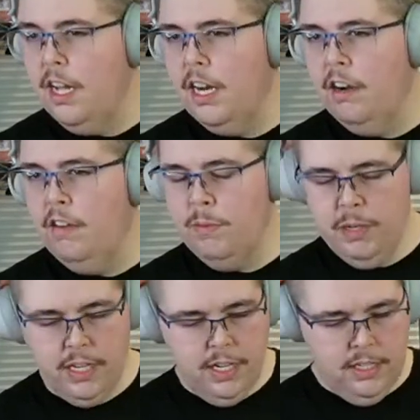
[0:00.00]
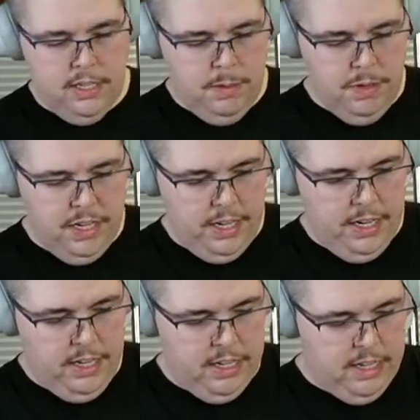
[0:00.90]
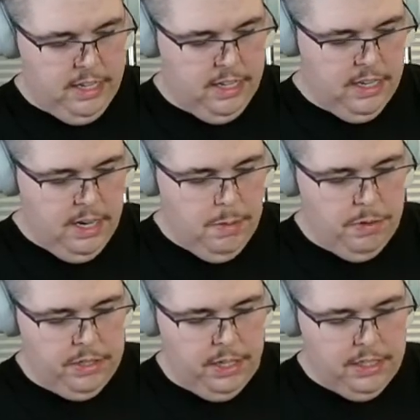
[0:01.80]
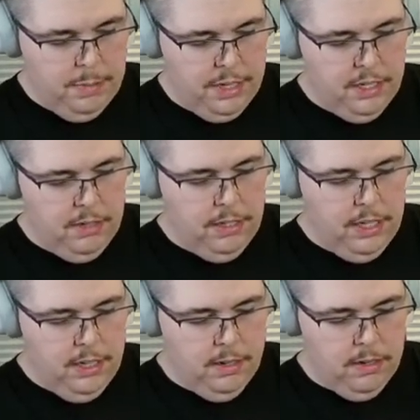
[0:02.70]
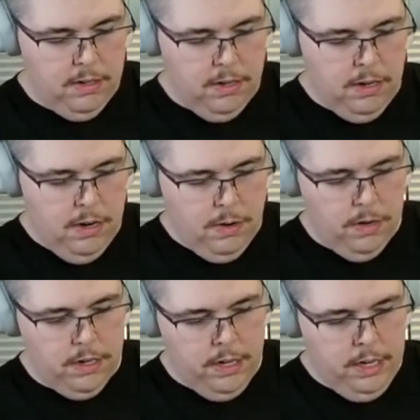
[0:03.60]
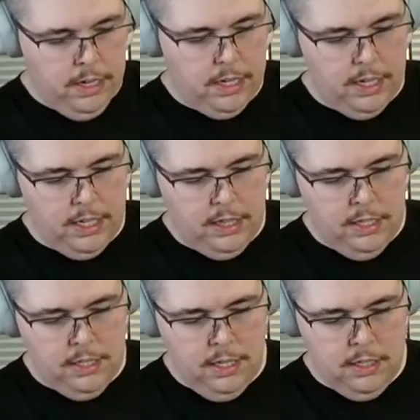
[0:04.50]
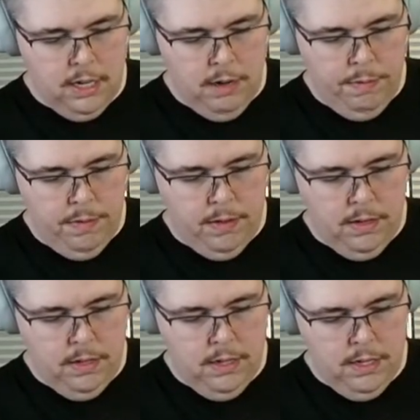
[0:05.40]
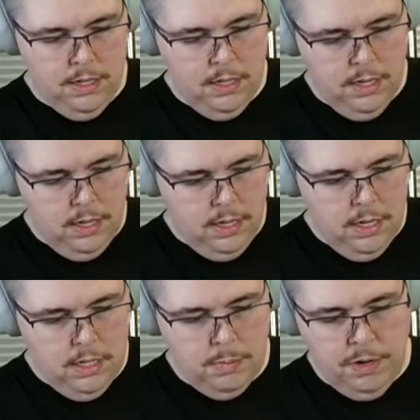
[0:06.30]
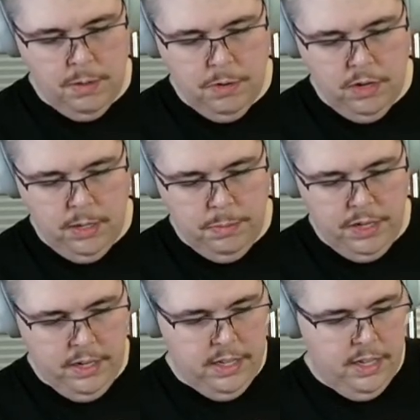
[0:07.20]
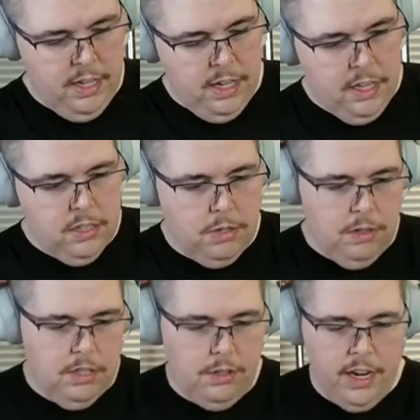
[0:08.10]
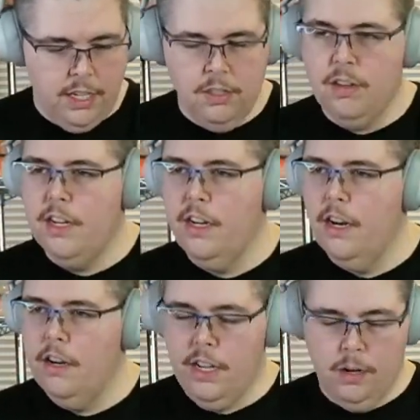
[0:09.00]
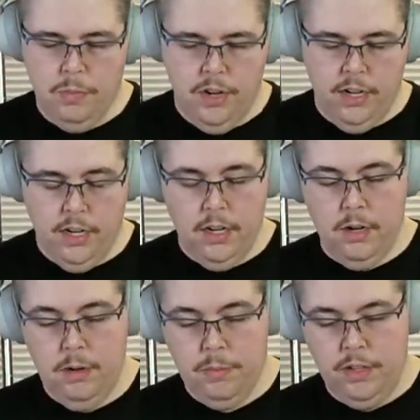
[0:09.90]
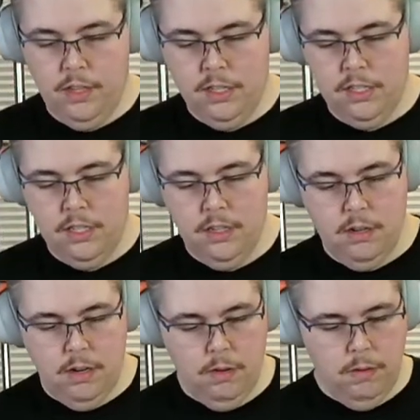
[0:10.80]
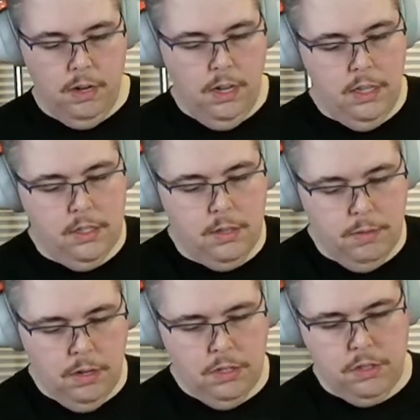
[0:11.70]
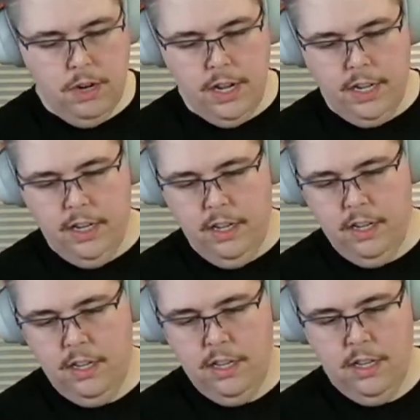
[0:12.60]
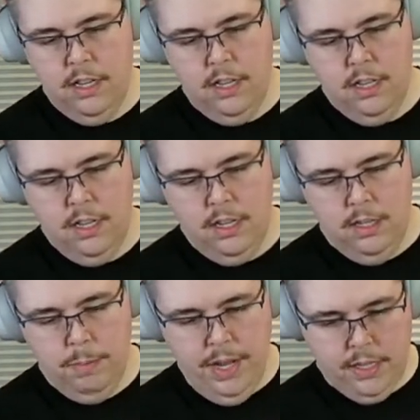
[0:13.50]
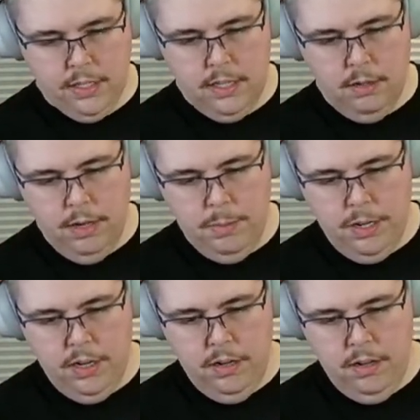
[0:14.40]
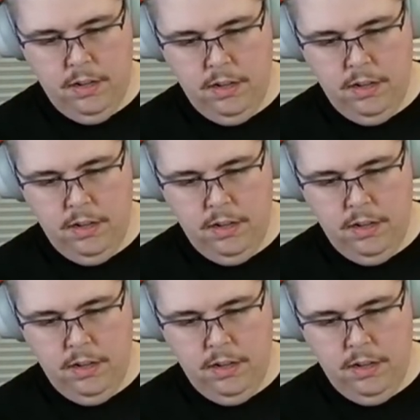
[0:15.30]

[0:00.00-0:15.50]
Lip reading: I don't have a big Etsy, but appreciate somebody doing a order. Got to get this sent off tomorrow morning, but 2 of the dragons right here I already have printed for this. It's the Rose Dragon in the pastel rainbow.